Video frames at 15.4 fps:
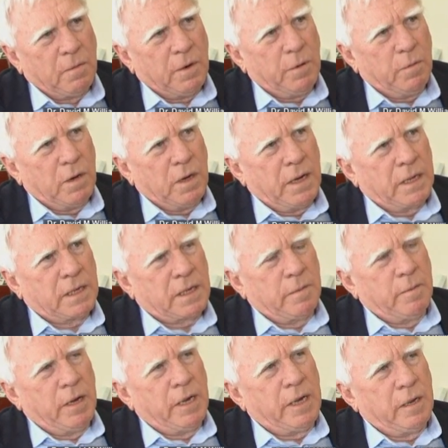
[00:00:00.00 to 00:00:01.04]
We were
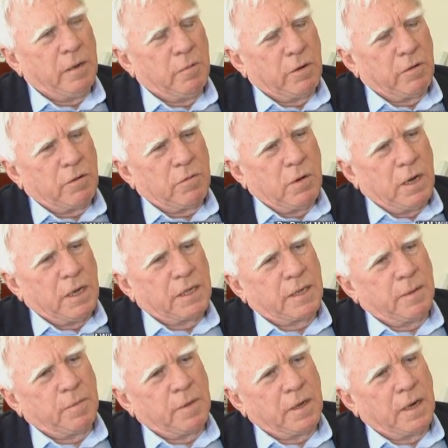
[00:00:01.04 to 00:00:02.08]
estimated it would require
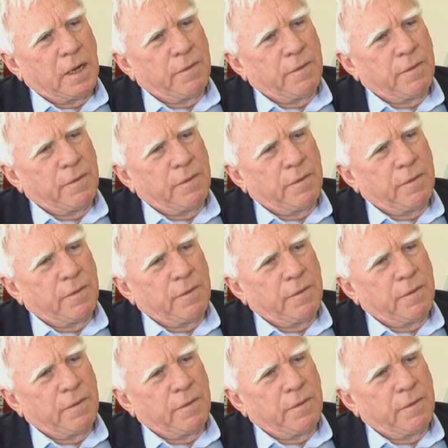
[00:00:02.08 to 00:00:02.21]
something